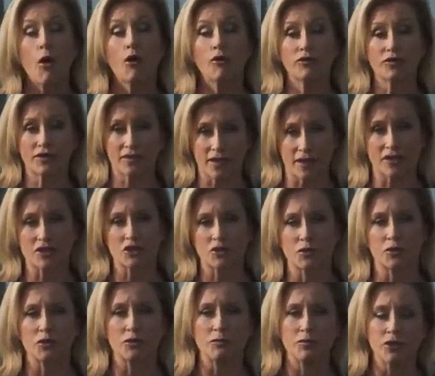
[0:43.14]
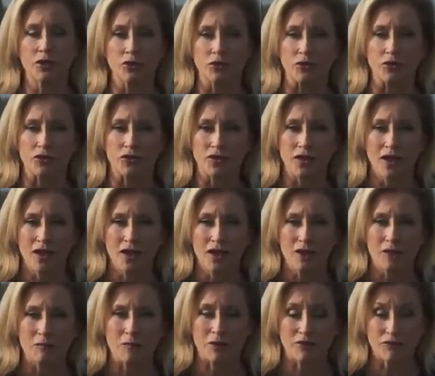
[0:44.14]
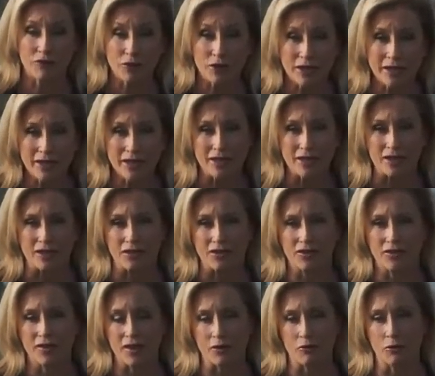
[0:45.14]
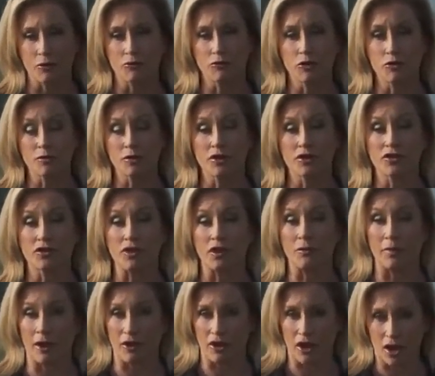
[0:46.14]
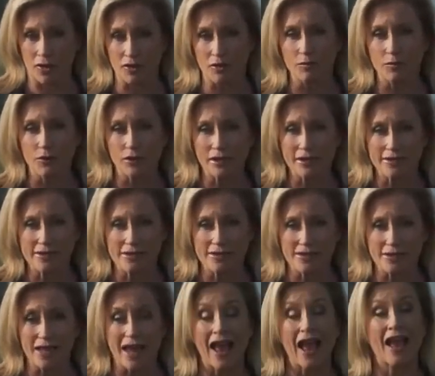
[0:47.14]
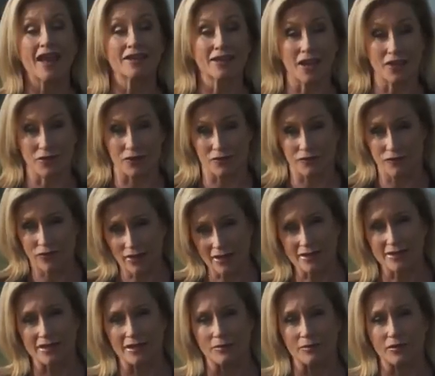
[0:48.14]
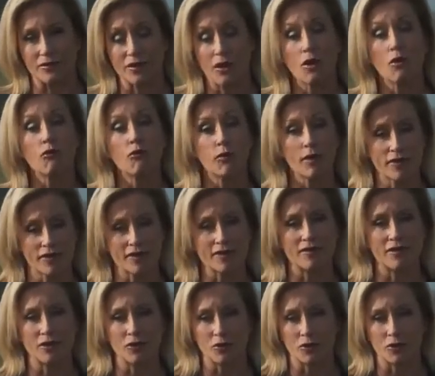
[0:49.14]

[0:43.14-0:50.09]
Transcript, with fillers: of sexual abuse. But for years, there were rumors about other priests and other victims within the